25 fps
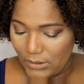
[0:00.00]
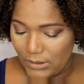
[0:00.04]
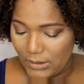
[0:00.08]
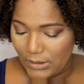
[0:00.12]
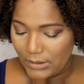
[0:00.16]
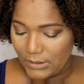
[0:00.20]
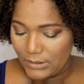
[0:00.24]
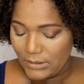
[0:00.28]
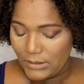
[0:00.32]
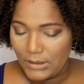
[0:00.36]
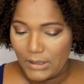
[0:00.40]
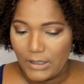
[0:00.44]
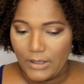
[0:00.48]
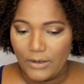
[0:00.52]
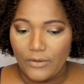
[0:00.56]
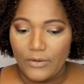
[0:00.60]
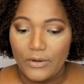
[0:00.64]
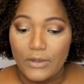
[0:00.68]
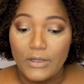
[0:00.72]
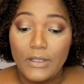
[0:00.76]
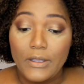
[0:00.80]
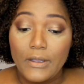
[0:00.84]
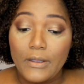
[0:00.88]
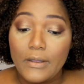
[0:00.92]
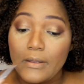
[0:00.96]
duct
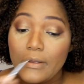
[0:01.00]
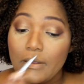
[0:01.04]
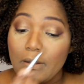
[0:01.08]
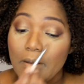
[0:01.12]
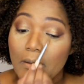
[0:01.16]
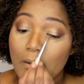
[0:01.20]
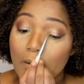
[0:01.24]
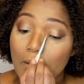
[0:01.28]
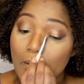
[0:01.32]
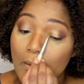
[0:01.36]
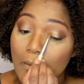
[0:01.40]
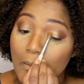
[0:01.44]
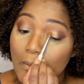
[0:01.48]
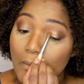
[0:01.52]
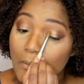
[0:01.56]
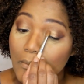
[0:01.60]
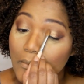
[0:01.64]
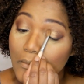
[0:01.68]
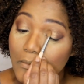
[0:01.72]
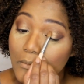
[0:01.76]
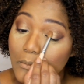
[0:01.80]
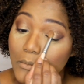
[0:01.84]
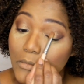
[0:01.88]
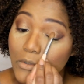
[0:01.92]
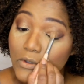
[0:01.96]
area,
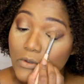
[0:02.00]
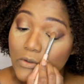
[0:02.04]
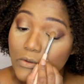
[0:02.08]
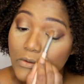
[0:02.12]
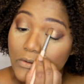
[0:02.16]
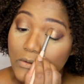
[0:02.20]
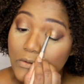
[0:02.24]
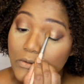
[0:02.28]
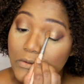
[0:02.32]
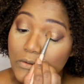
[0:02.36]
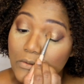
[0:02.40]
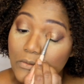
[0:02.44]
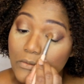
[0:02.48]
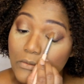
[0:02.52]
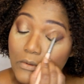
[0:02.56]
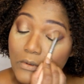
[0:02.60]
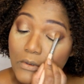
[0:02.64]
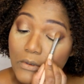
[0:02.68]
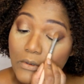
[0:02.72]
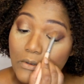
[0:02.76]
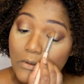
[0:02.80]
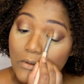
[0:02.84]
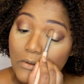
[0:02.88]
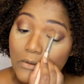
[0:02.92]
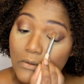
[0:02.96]
let me just
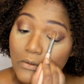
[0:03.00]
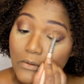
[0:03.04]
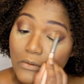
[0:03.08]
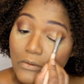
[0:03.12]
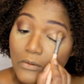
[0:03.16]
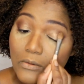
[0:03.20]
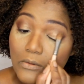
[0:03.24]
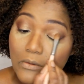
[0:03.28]
do this.